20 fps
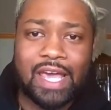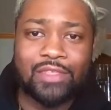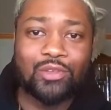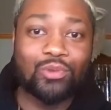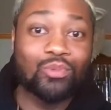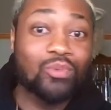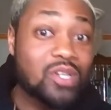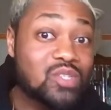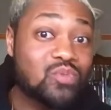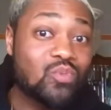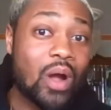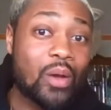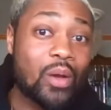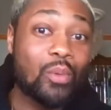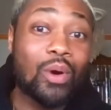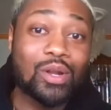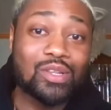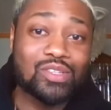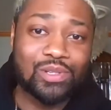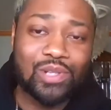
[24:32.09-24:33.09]
And the reason why we
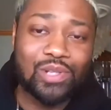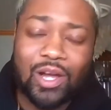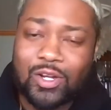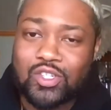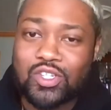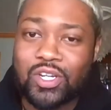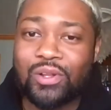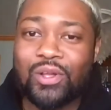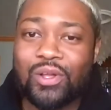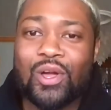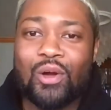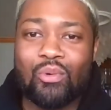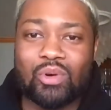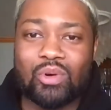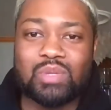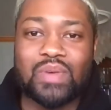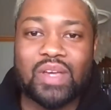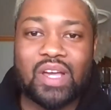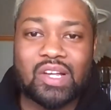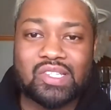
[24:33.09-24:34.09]
wanted to launch it
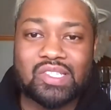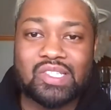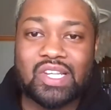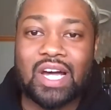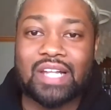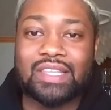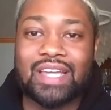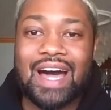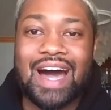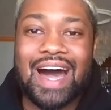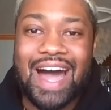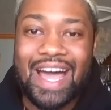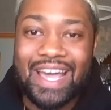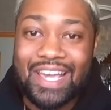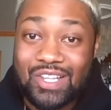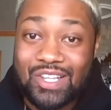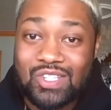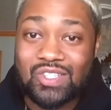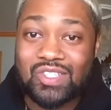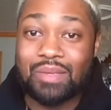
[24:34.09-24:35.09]
was because it's got the
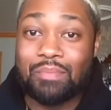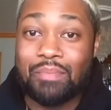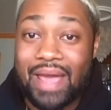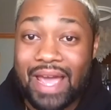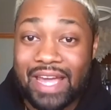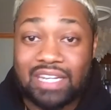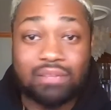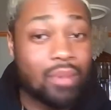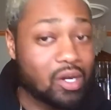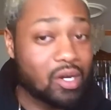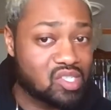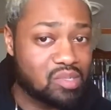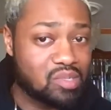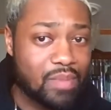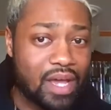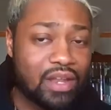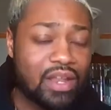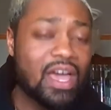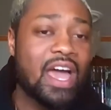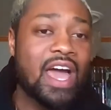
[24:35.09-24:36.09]
highest demand amongst
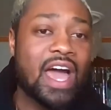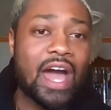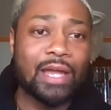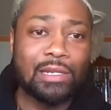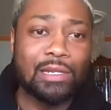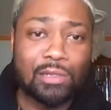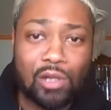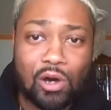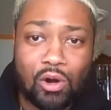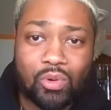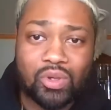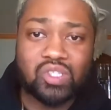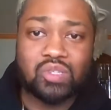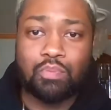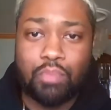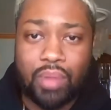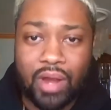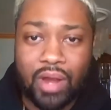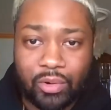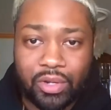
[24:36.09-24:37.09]
men and
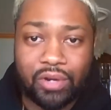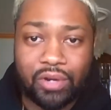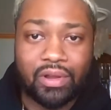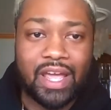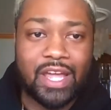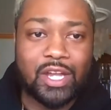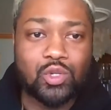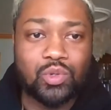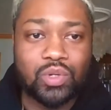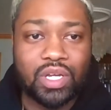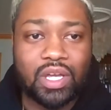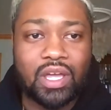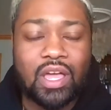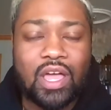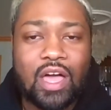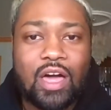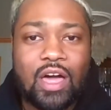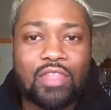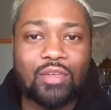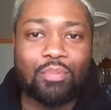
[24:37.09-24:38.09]
lowest barrier to entry.
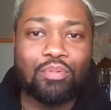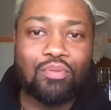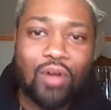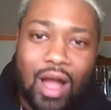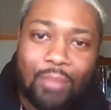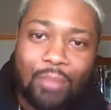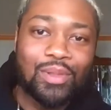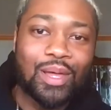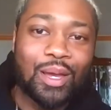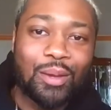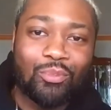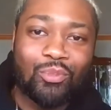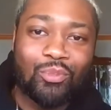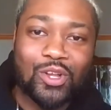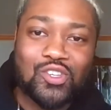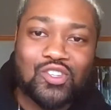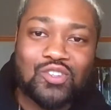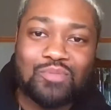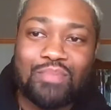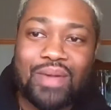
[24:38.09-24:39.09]
The problem,
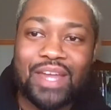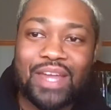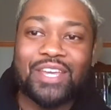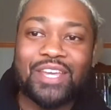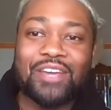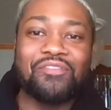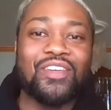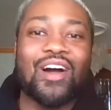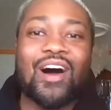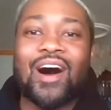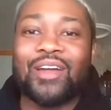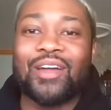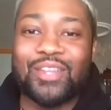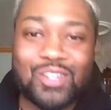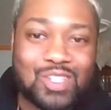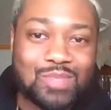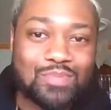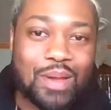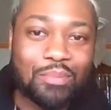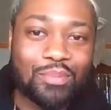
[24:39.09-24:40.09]
which many of the
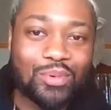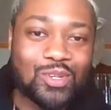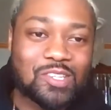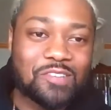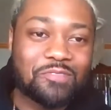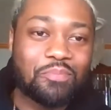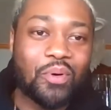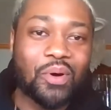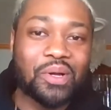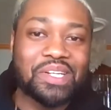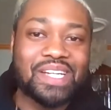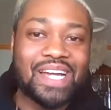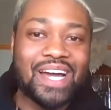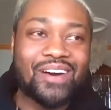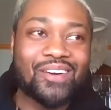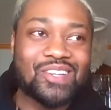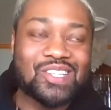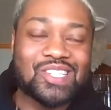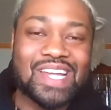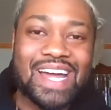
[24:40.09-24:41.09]
audience members have pointed
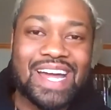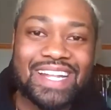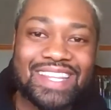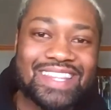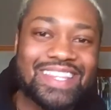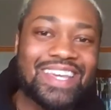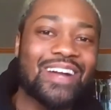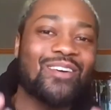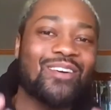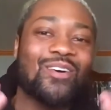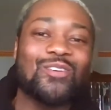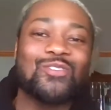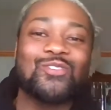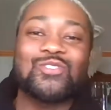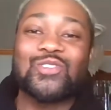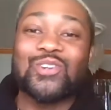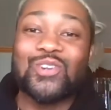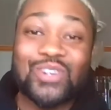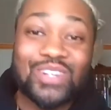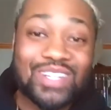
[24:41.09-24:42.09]
out, is that there are
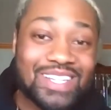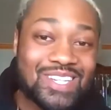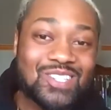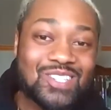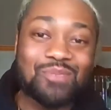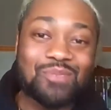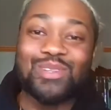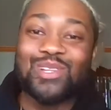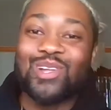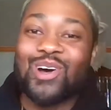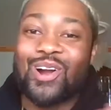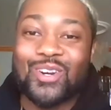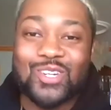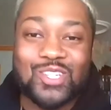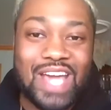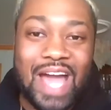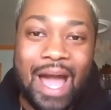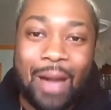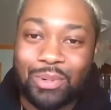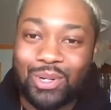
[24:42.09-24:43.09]
certainly some
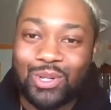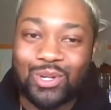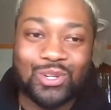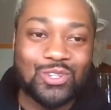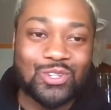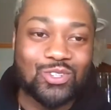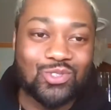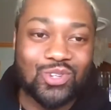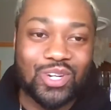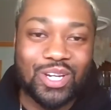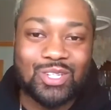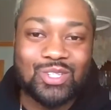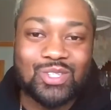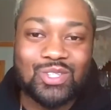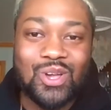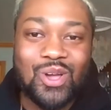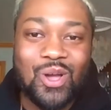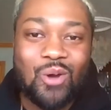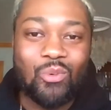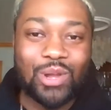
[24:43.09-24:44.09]
large capital
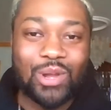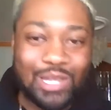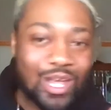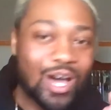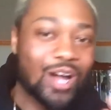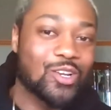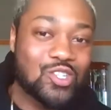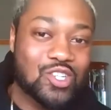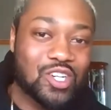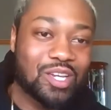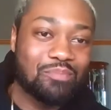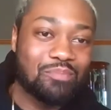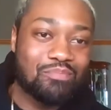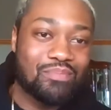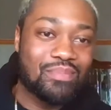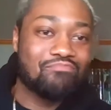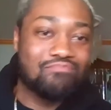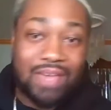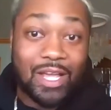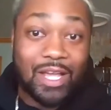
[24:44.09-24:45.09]
constraints when
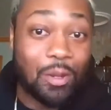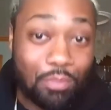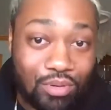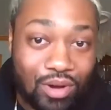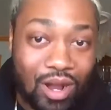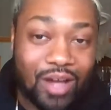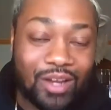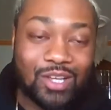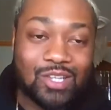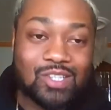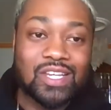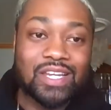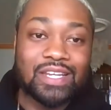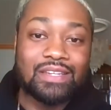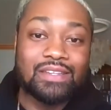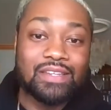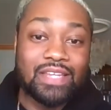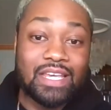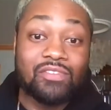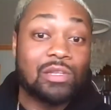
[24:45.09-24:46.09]
launching makeup products
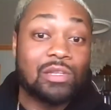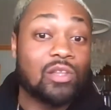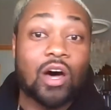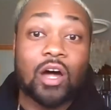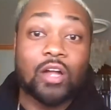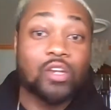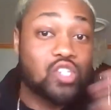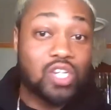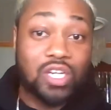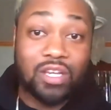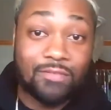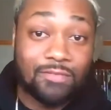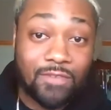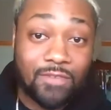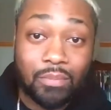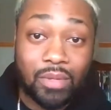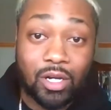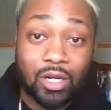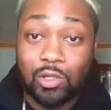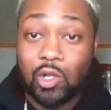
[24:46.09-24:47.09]
and even launching
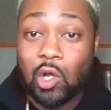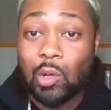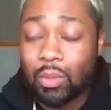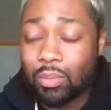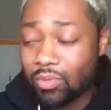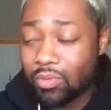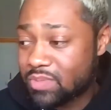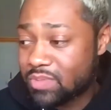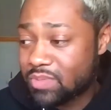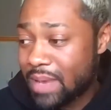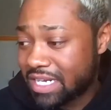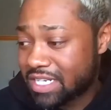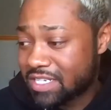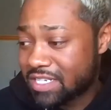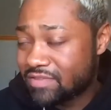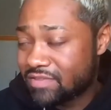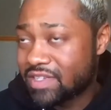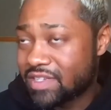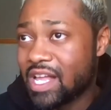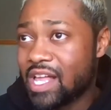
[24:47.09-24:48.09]
from a global
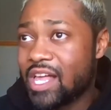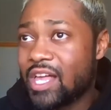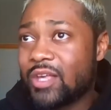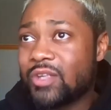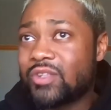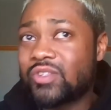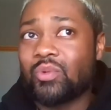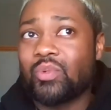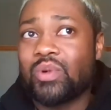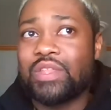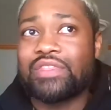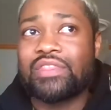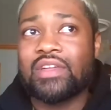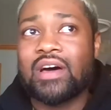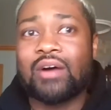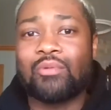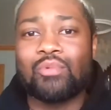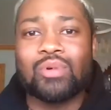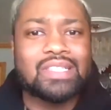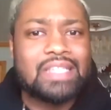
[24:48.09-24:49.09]
perspective. So we
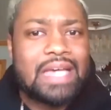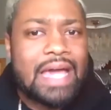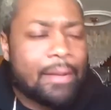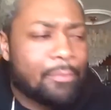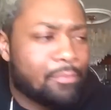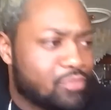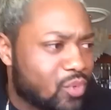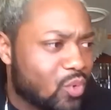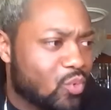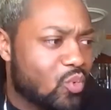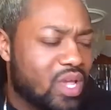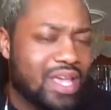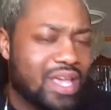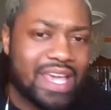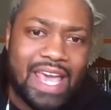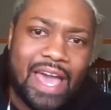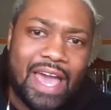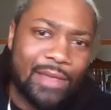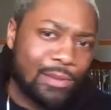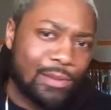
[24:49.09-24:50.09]
thought, well, damn, we
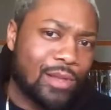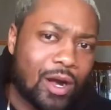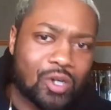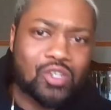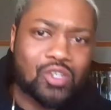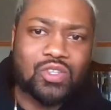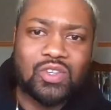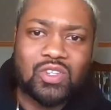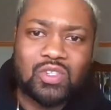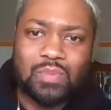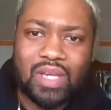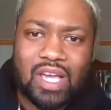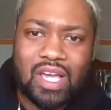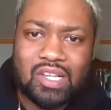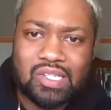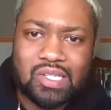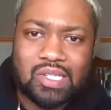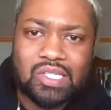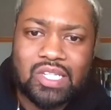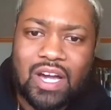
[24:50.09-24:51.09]
can't launch this
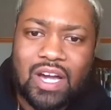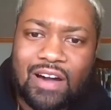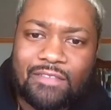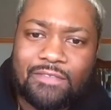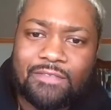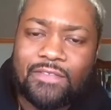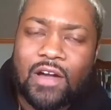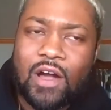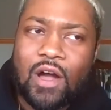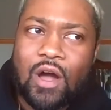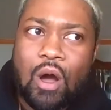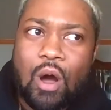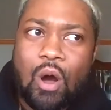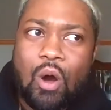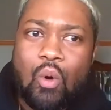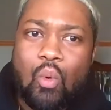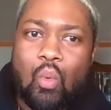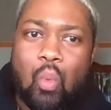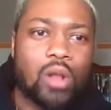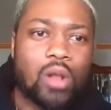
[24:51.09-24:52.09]
because it's tough.
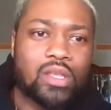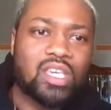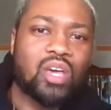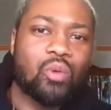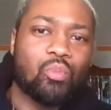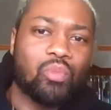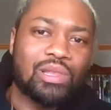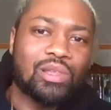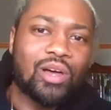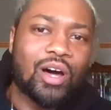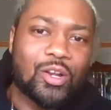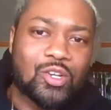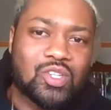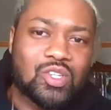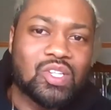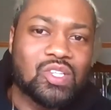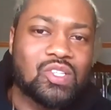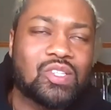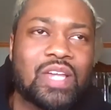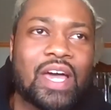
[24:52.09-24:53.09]
What can we launch
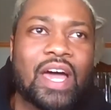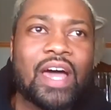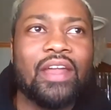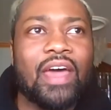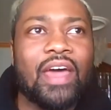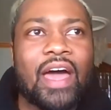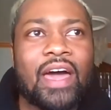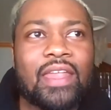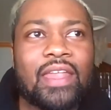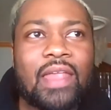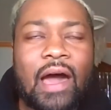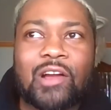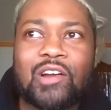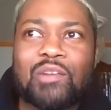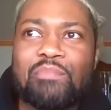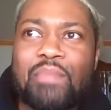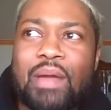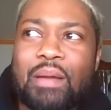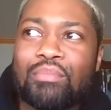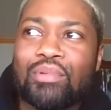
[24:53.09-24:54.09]
instead? And I
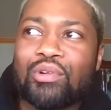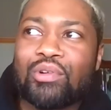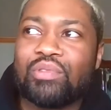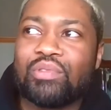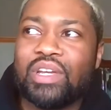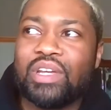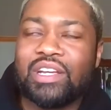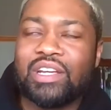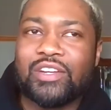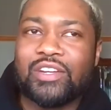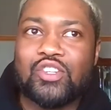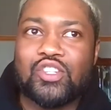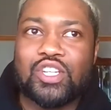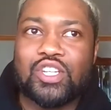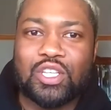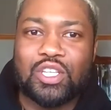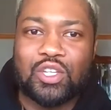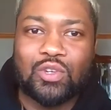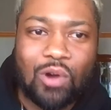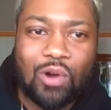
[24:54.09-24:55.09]
remember reading a
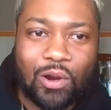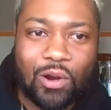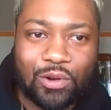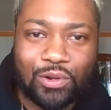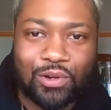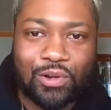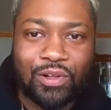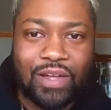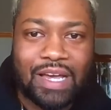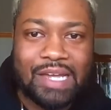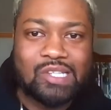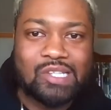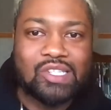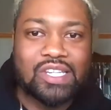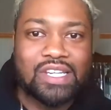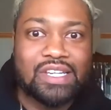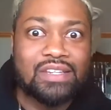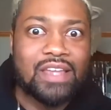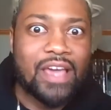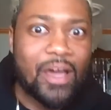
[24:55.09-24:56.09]
GQ article and
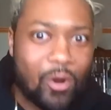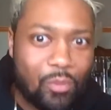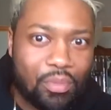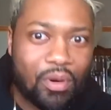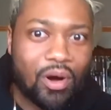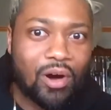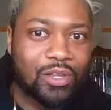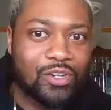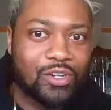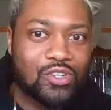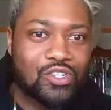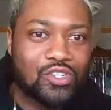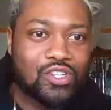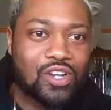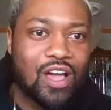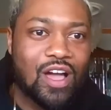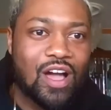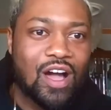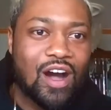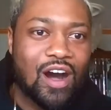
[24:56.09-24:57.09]
seeing nail polish
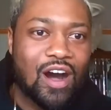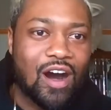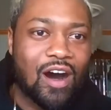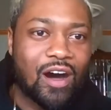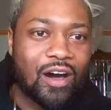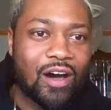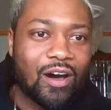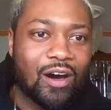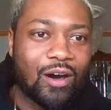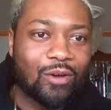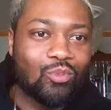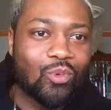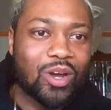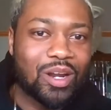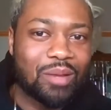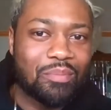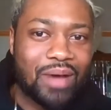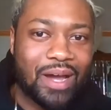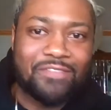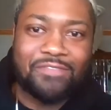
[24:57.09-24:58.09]
on
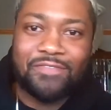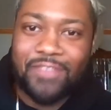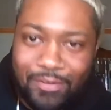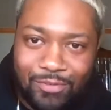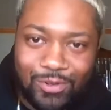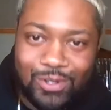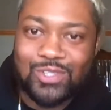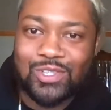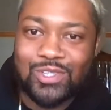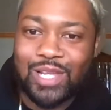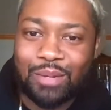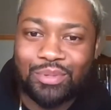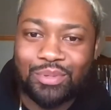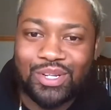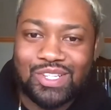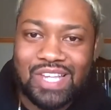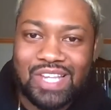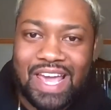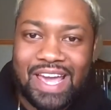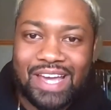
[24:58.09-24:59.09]
one of my favorite
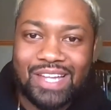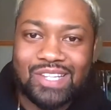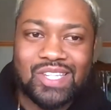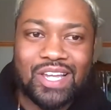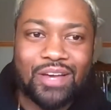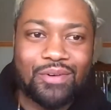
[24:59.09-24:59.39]
celebrities' hands.